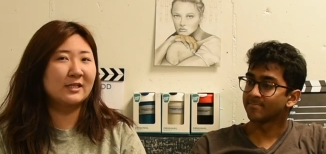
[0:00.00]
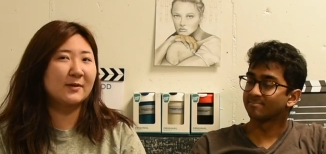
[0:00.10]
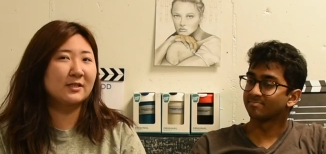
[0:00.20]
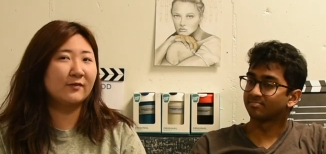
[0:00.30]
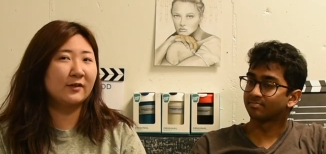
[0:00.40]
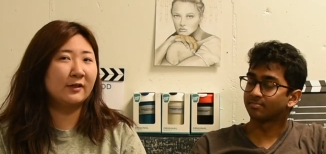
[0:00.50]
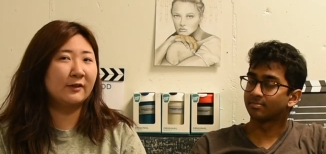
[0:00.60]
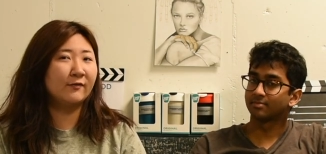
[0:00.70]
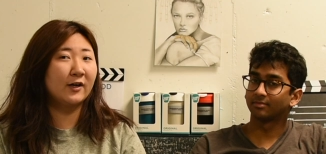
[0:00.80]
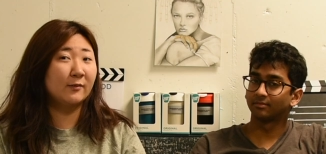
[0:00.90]
Speaker 1: aspects of the
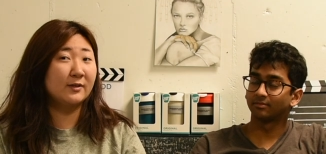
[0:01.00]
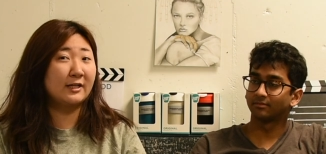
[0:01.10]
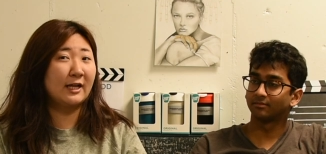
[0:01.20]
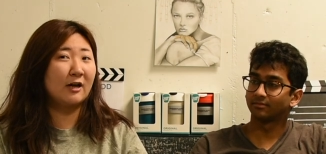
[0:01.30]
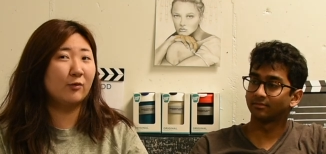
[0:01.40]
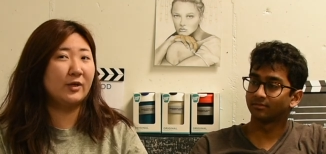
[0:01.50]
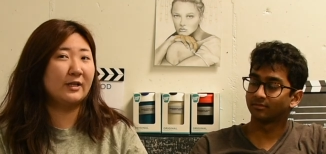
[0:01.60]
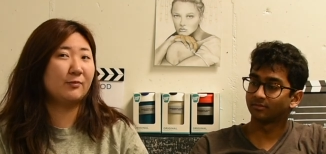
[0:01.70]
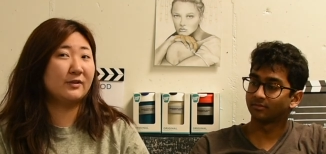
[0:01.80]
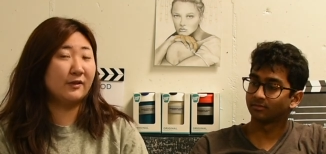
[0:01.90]
environment and how we can
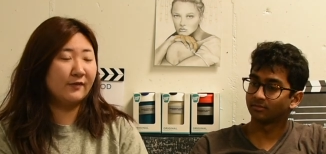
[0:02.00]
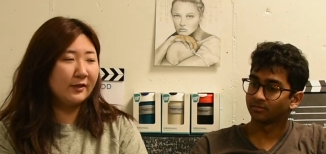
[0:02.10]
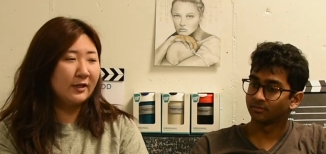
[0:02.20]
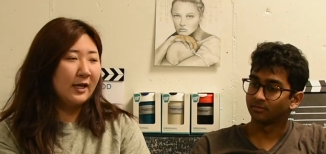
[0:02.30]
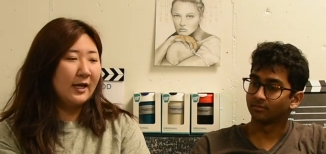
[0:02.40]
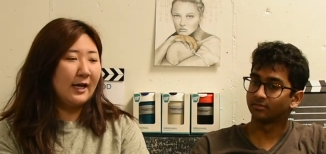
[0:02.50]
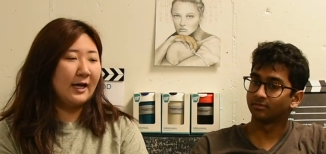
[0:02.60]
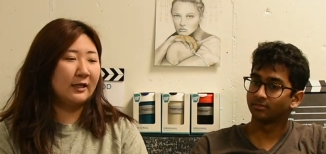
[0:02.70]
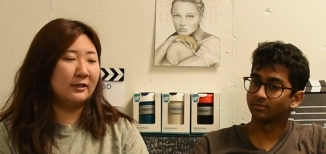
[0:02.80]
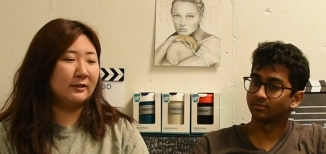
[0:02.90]
preserve it.
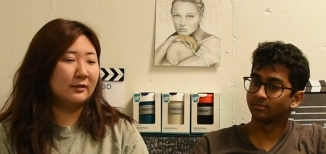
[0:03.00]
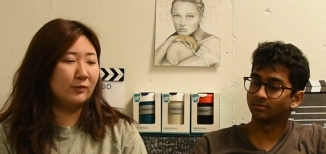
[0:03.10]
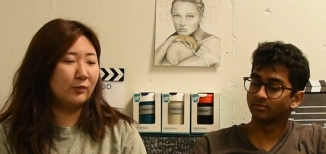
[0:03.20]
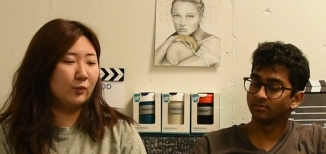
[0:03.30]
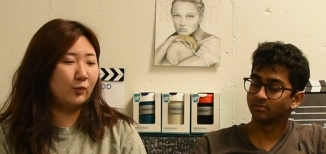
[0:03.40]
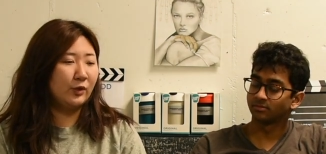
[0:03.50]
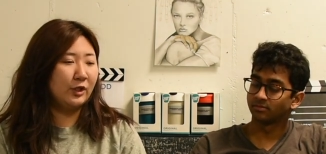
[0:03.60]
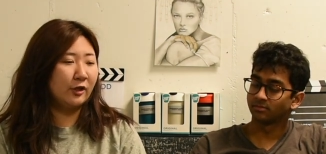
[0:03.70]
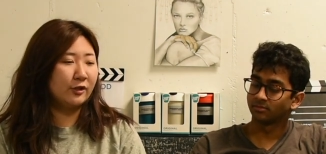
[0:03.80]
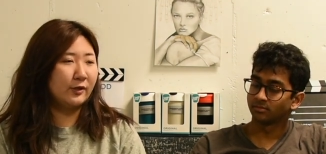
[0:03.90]
And
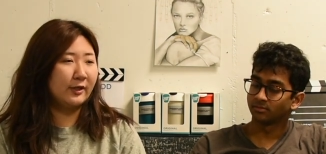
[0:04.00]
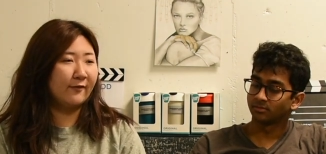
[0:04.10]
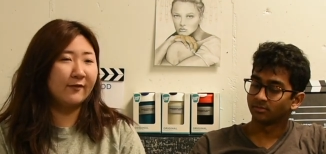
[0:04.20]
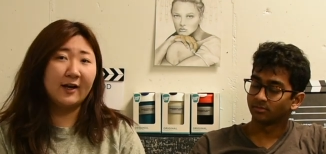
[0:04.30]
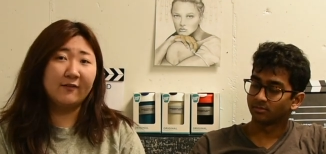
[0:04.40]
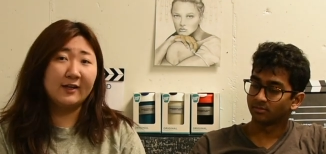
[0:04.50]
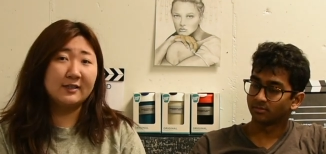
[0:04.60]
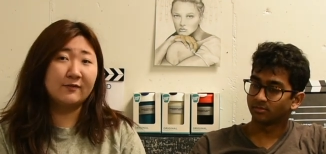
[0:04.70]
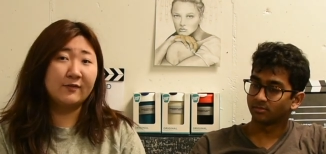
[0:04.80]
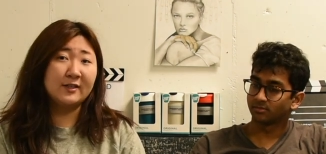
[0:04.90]
we are doing like five
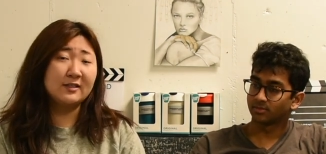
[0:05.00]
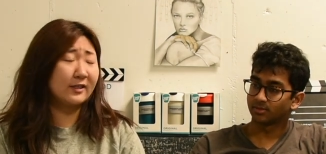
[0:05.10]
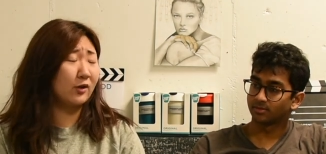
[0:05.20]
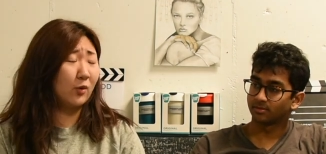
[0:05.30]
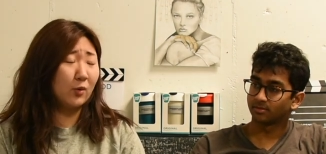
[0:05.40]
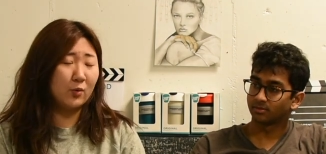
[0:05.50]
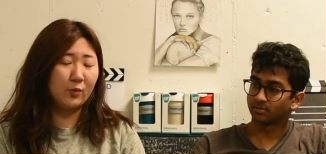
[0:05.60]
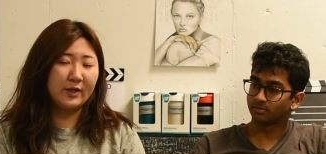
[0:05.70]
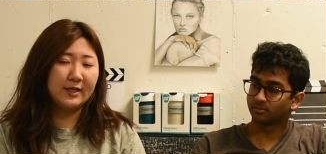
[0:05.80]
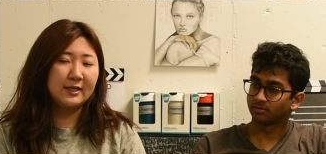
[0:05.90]
days of events, like the whole
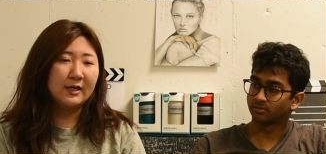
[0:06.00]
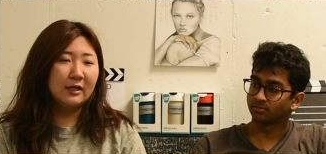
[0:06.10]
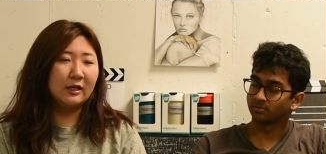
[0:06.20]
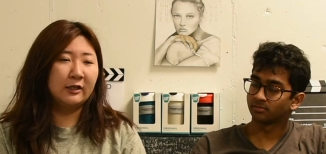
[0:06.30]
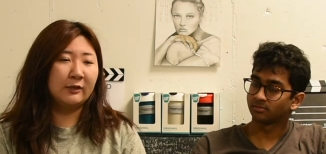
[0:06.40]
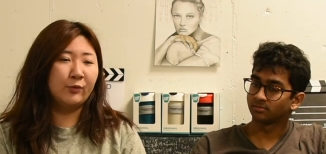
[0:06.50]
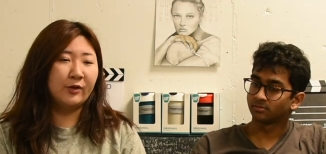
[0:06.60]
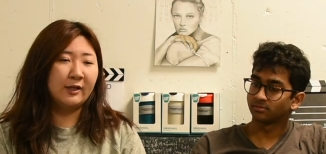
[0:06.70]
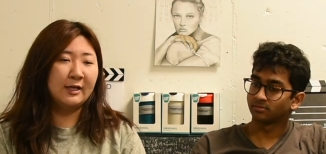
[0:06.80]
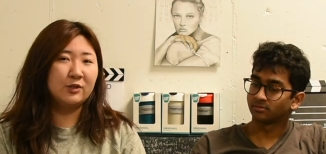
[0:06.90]
week uh, with
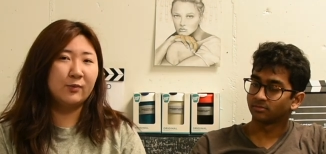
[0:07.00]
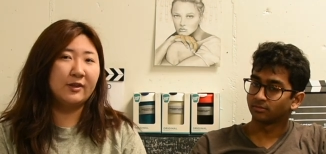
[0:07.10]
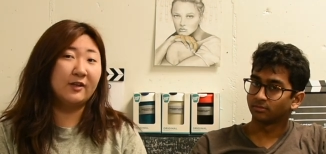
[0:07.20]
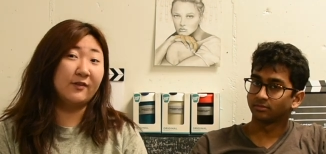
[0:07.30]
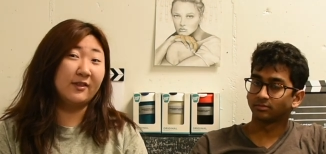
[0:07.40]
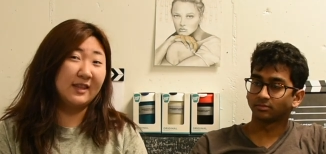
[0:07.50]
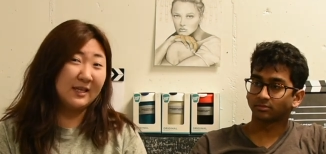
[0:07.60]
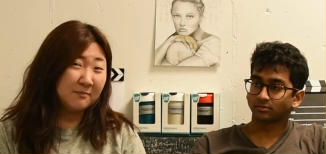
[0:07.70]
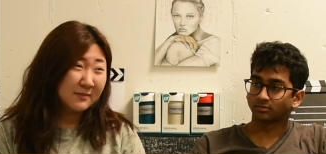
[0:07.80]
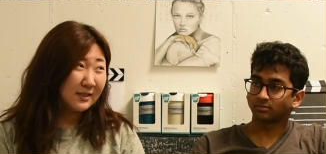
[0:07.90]
each with different
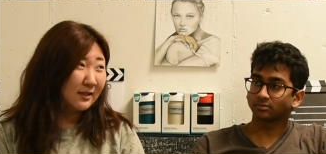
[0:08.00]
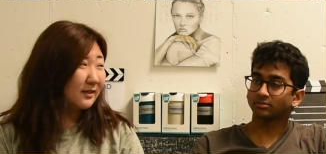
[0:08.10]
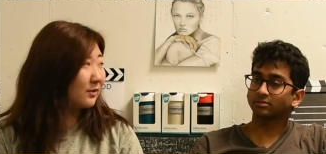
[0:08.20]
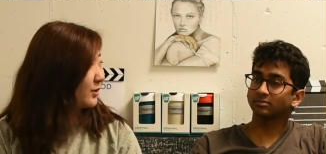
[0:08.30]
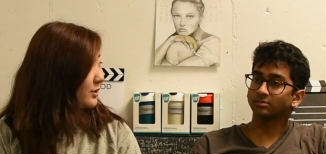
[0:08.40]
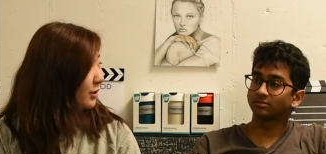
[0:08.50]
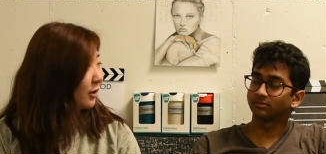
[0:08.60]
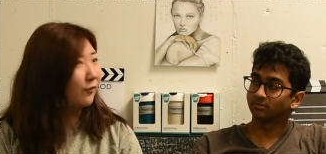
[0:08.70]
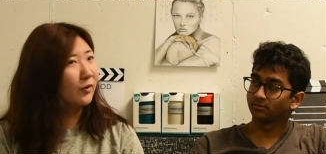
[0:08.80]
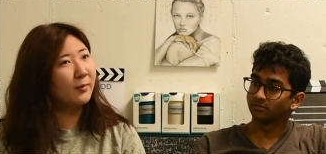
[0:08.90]
themes. So we're starting
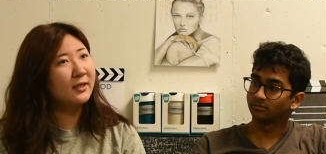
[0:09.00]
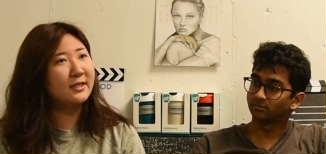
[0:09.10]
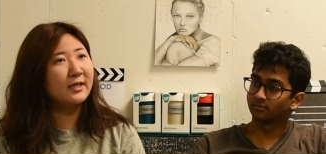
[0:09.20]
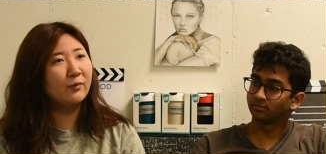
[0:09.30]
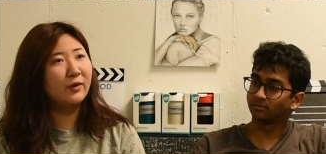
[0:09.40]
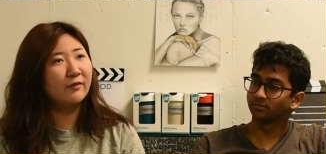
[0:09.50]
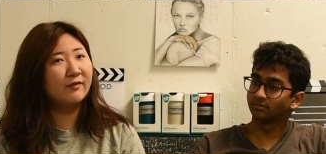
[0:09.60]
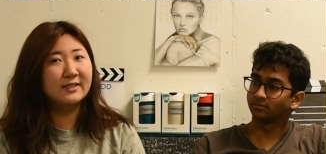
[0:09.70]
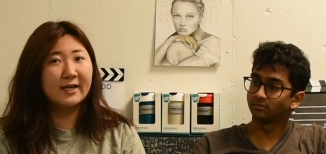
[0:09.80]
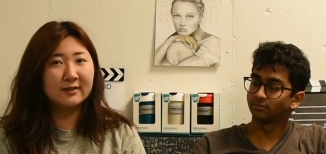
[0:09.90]
off with Monday with
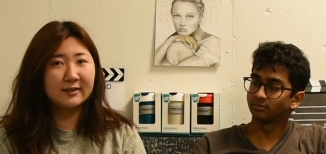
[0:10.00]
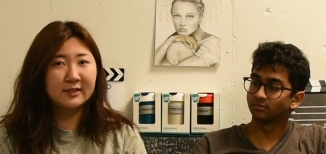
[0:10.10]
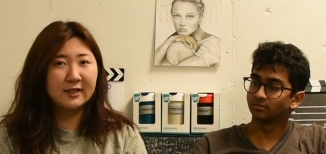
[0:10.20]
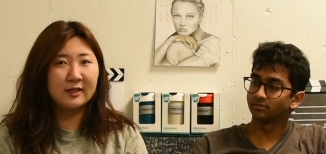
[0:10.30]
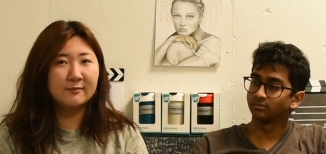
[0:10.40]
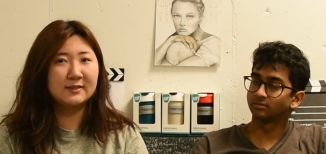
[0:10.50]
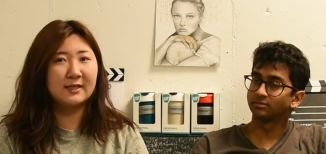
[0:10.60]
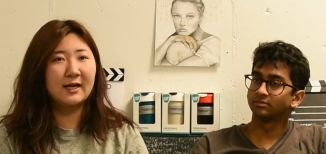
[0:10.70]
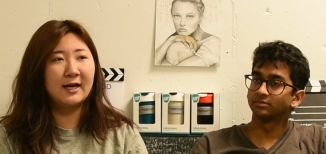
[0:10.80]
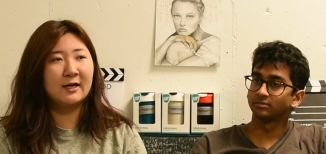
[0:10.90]
recycling games
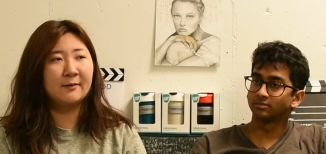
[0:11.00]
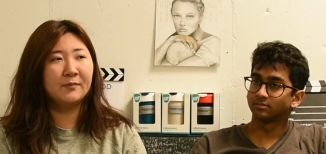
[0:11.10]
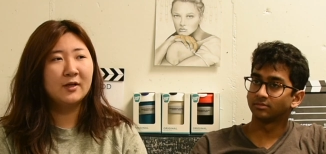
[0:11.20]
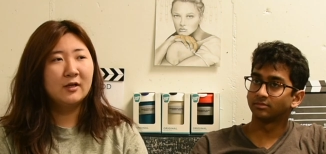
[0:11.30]
um,